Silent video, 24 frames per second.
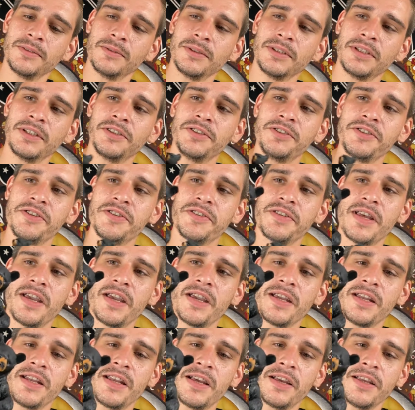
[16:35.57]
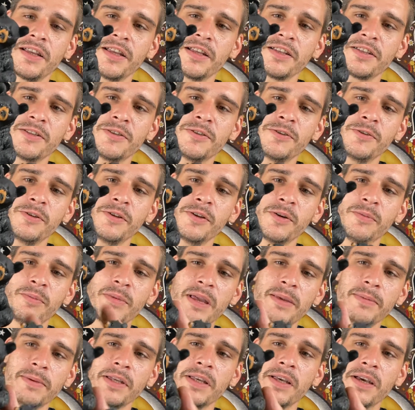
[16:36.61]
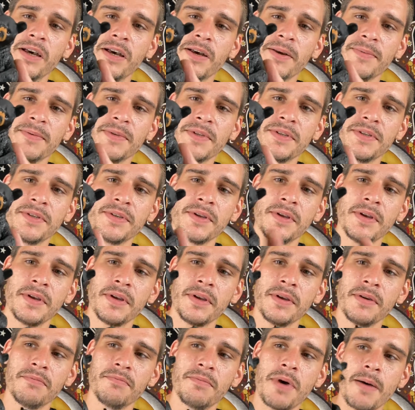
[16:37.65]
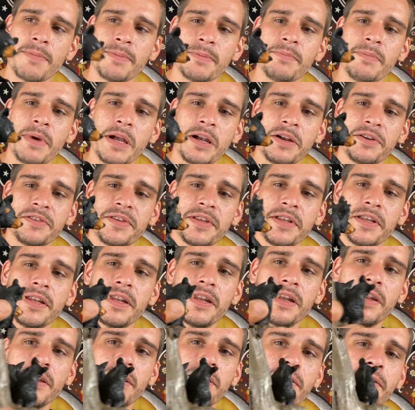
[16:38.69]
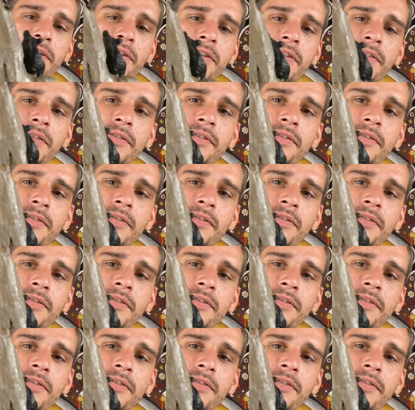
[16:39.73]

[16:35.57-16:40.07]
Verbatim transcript: They're just hanging out. You got the two little baby cubs, Papa Bear sitting there,